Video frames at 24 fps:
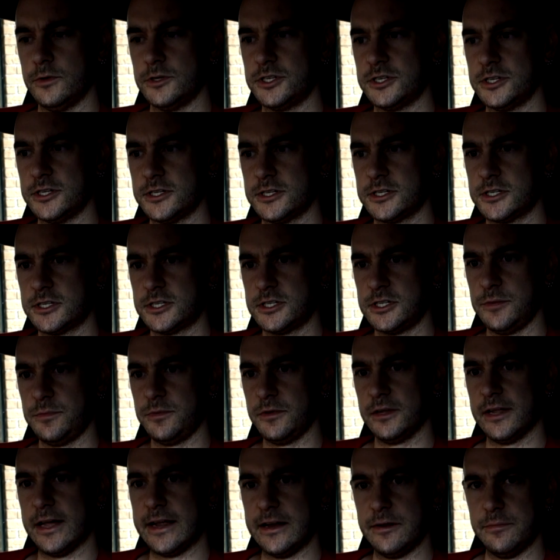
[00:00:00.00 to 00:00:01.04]
which is
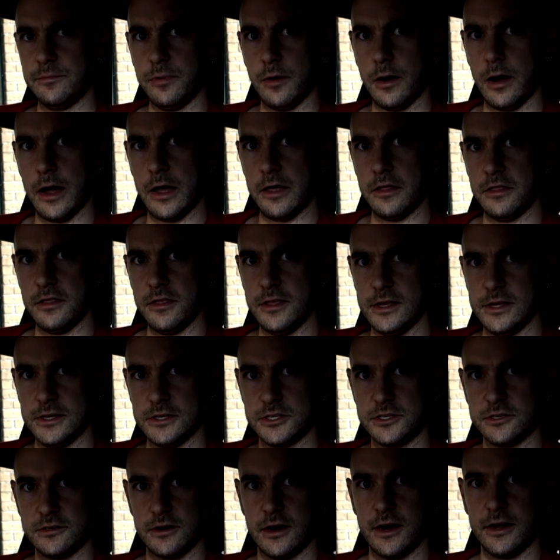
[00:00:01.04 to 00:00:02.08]
stipulated by the
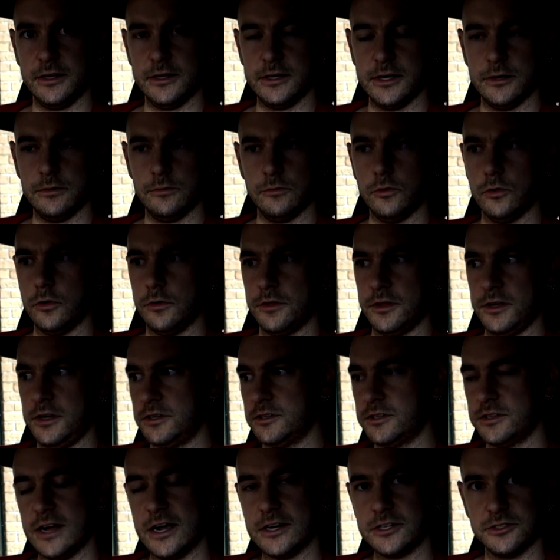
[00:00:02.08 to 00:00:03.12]
Australian or the
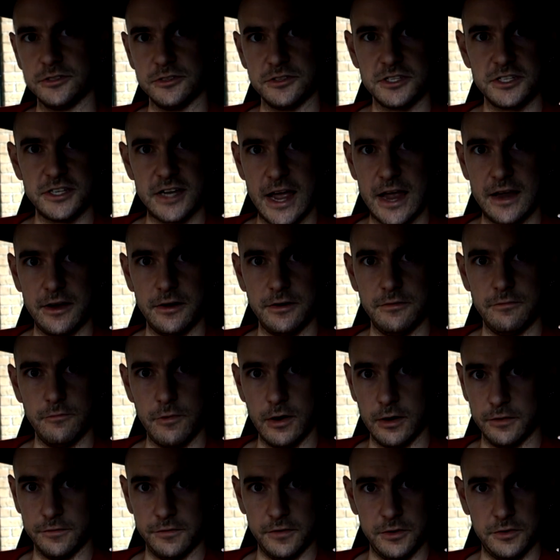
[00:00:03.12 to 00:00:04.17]
international standard
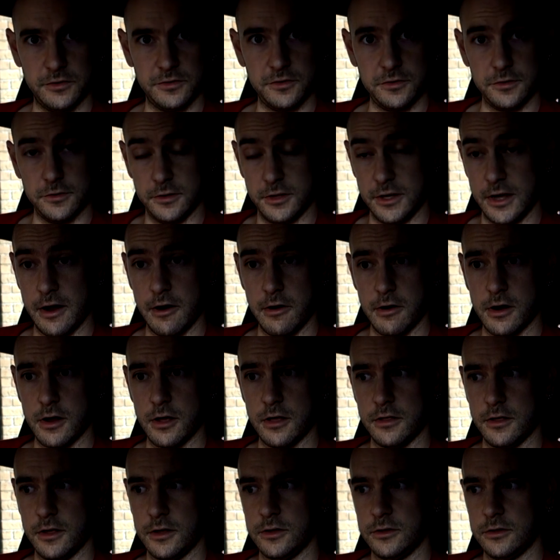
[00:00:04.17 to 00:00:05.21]
relevant to the
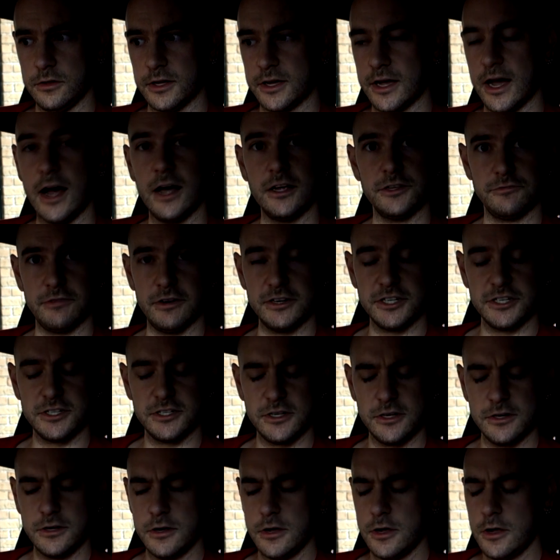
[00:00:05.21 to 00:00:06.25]
area that the car is
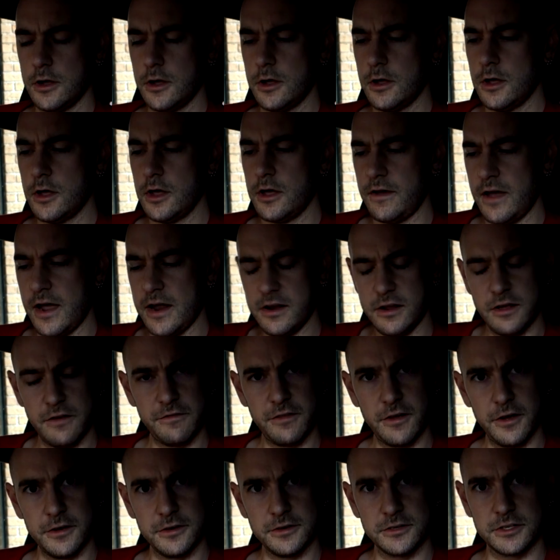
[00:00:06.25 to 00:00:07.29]
registered, any
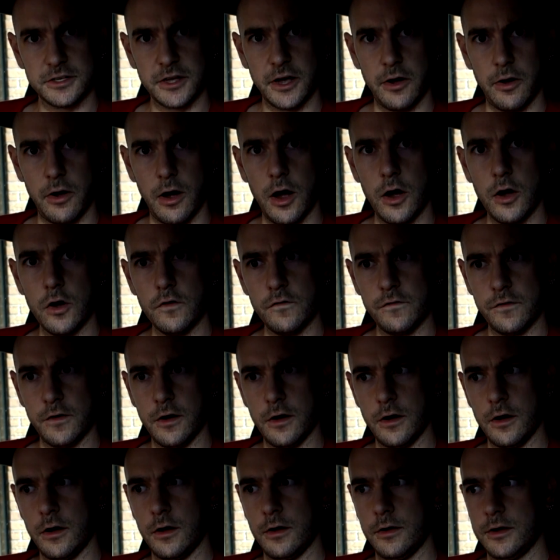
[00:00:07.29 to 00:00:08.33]
of those go
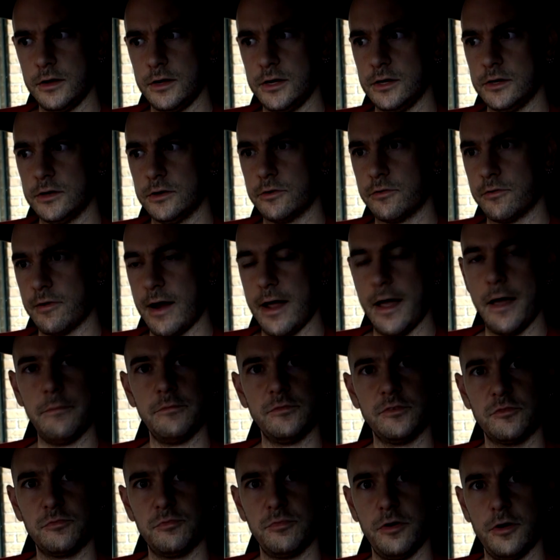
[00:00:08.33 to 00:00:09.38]
over in
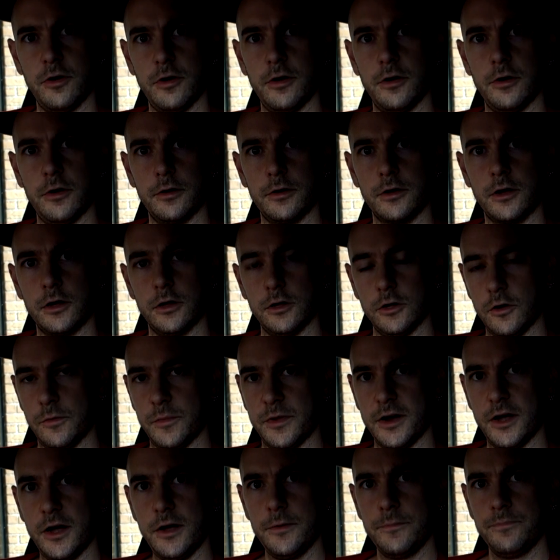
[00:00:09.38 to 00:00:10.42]
grams per
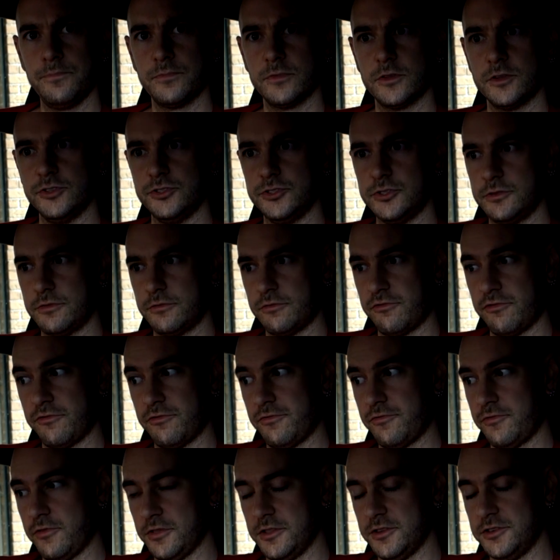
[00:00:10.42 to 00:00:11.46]
kilometre
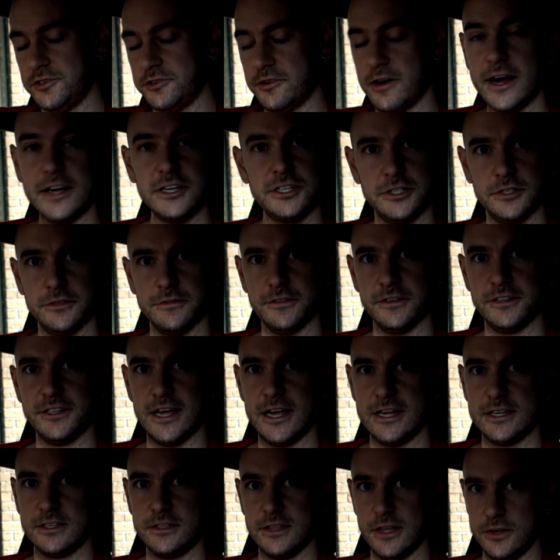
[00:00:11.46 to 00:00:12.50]
for the duration of the
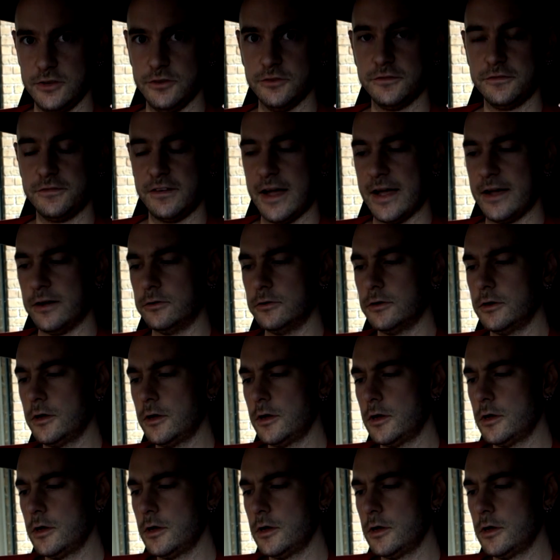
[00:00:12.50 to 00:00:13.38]
test, then you'll fail.